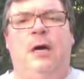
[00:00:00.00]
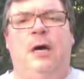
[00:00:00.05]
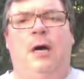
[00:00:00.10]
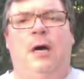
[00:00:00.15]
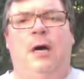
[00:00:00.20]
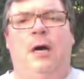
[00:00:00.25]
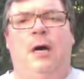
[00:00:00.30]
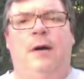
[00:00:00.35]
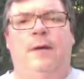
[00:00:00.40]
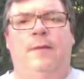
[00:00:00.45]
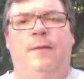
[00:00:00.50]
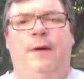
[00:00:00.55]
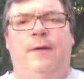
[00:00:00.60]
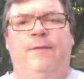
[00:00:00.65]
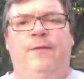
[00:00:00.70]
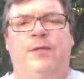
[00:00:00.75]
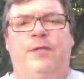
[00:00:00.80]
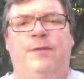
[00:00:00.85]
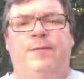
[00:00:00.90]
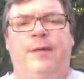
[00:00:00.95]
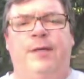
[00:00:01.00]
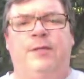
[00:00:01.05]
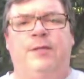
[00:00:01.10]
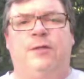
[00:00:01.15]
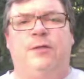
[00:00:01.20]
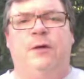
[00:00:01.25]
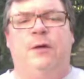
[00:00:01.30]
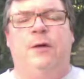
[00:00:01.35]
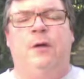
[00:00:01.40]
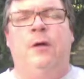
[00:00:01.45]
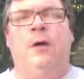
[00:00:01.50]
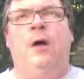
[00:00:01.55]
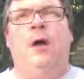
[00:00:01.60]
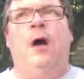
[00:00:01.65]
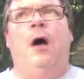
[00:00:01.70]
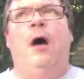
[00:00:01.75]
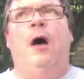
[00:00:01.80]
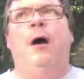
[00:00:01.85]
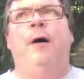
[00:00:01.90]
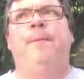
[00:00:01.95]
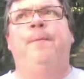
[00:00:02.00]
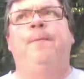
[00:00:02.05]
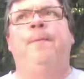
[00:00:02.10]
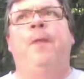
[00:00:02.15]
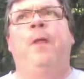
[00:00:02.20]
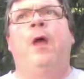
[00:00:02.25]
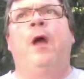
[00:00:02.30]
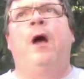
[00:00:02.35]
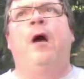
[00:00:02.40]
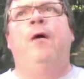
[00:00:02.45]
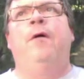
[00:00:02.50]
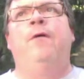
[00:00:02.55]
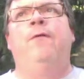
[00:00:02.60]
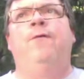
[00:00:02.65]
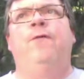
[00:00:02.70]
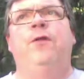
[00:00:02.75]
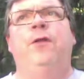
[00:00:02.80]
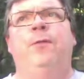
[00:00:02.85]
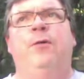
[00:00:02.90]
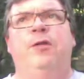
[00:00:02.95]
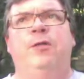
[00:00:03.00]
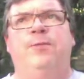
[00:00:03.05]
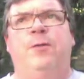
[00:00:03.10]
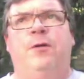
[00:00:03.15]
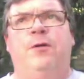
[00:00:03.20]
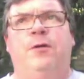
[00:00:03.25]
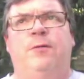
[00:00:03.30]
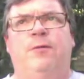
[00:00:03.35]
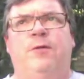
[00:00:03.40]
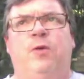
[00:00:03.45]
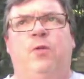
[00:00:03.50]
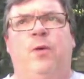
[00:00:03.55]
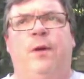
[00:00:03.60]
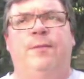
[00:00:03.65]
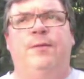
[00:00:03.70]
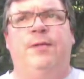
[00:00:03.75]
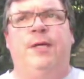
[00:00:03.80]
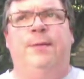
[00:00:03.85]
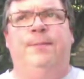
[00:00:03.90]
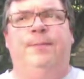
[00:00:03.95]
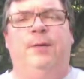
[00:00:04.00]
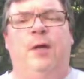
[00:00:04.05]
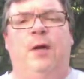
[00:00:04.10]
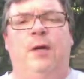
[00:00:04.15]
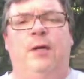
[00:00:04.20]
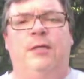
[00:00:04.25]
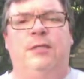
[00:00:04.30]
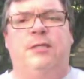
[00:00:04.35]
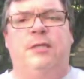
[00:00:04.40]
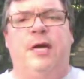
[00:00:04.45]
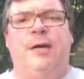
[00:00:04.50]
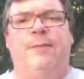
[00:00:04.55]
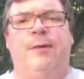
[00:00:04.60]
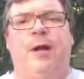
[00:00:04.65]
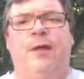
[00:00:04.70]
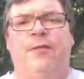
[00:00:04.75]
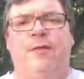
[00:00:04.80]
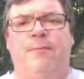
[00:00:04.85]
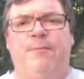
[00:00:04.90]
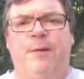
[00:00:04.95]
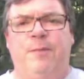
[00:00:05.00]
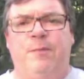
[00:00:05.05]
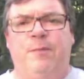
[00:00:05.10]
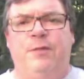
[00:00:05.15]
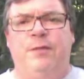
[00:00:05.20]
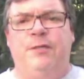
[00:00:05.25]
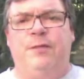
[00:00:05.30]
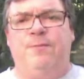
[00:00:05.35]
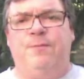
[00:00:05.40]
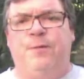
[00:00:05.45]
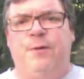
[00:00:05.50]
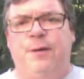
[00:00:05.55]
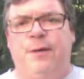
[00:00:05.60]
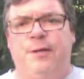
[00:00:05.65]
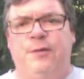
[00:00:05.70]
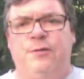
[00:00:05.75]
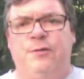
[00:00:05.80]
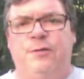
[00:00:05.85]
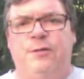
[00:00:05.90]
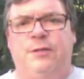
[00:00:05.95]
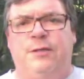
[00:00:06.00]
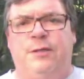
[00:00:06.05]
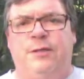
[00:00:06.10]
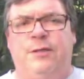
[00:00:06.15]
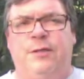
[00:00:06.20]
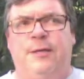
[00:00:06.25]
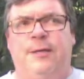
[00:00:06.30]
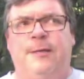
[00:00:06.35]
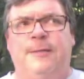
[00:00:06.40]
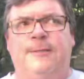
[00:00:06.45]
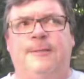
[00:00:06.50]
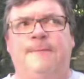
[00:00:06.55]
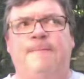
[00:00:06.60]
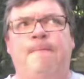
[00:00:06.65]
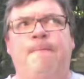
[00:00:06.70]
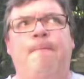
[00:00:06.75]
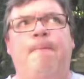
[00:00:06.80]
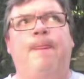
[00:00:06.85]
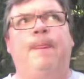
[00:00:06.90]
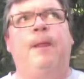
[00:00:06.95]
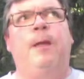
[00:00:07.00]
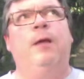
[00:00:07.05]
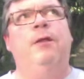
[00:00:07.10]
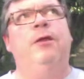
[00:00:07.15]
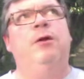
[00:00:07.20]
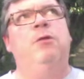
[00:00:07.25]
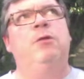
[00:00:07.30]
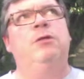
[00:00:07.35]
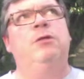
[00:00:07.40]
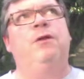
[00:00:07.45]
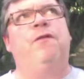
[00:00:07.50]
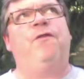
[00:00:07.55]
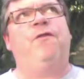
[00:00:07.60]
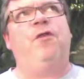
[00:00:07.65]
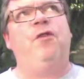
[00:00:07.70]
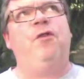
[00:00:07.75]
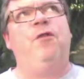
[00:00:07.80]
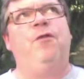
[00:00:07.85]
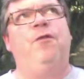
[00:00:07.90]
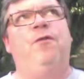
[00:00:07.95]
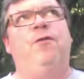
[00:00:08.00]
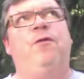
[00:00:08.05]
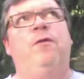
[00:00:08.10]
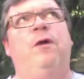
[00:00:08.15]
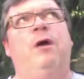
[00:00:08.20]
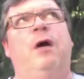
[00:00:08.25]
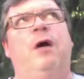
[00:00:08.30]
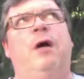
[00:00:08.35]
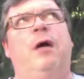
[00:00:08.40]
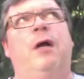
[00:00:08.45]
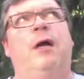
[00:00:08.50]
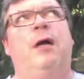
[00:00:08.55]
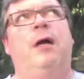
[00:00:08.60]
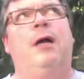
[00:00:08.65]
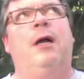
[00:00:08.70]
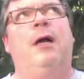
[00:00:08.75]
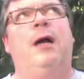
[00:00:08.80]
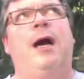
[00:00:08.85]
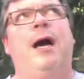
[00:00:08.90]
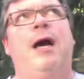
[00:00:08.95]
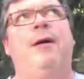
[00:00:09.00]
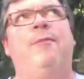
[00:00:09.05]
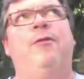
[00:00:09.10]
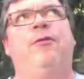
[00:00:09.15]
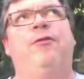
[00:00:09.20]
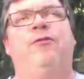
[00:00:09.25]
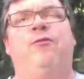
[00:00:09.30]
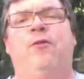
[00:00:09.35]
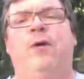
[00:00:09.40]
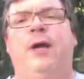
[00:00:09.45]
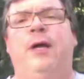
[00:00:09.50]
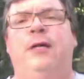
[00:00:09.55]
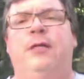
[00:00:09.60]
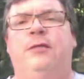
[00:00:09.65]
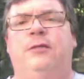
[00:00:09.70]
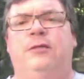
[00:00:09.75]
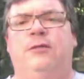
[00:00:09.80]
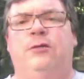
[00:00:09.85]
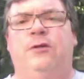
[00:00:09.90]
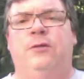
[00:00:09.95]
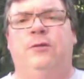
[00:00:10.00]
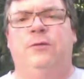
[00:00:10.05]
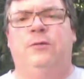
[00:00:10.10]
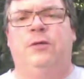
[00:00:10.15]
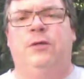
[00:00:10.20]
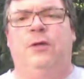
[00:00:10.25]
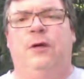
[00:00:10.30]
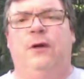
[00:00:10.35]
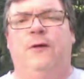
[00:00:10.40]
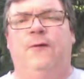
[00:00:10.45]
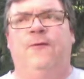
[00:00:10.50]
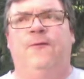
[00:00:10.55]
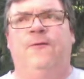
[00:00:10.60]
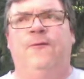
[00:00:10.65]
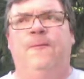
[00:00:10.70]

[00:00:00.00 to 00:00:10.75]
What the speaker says: of the semester. Um, for the most part, in terms of the website blog assignment, I thought people did some pretty interesting things. There was a few common threads in terms of